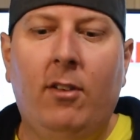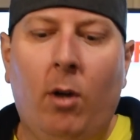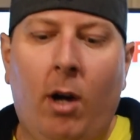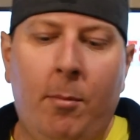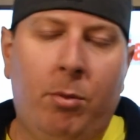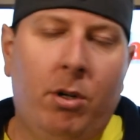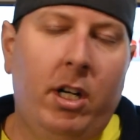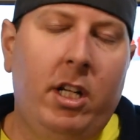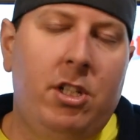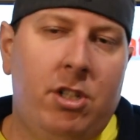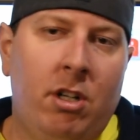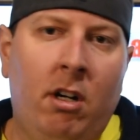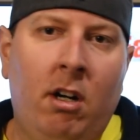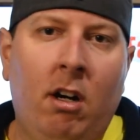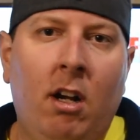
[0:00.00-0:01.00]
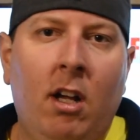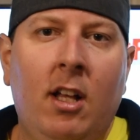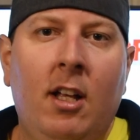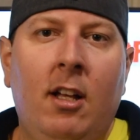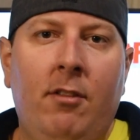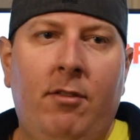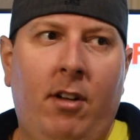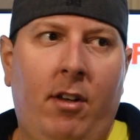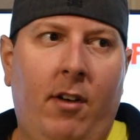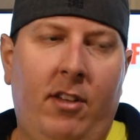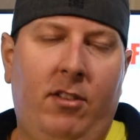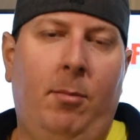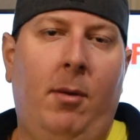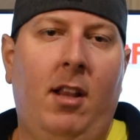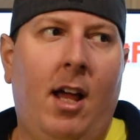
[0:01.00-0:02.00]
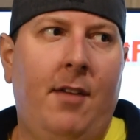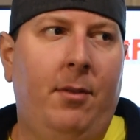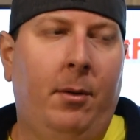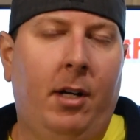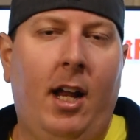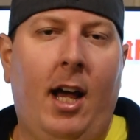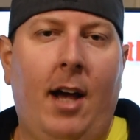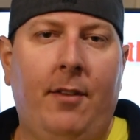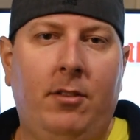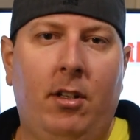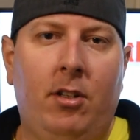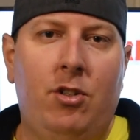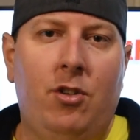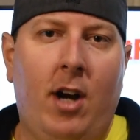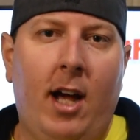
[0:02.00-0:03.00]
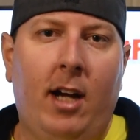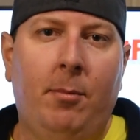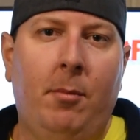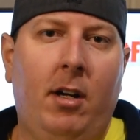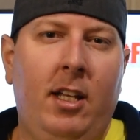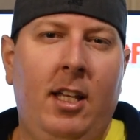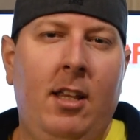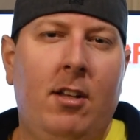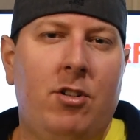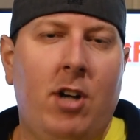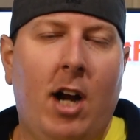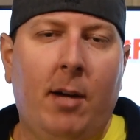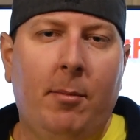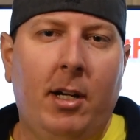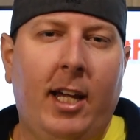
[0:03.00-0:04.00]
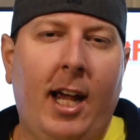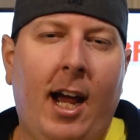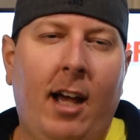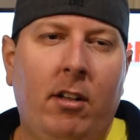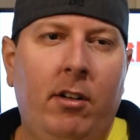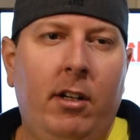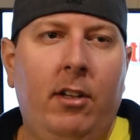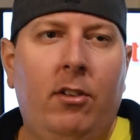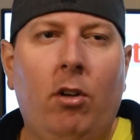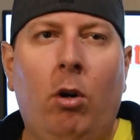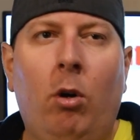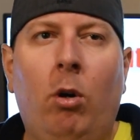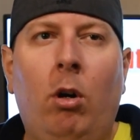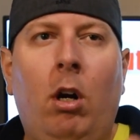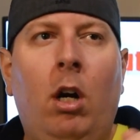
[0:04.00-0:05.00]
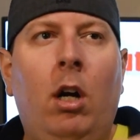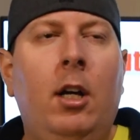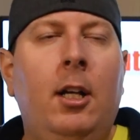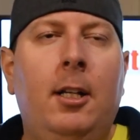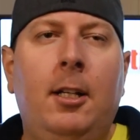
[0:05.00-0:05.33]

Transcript: So I'm pretty sure for the rest of my life I'm going to have to either track my calories or